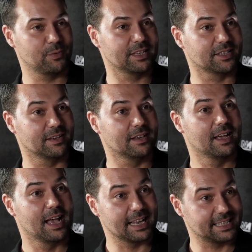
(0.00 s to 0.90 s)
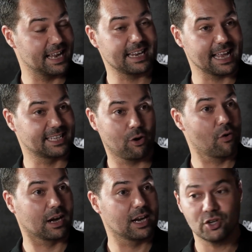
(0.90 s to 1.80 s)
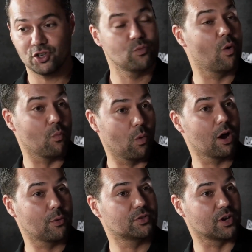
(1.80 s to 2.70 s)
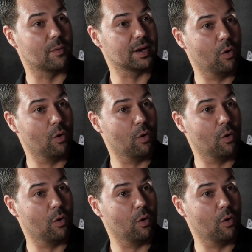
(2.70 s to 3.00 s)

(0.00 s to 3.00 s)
Swinson, has said categorically she won't work with Jeremy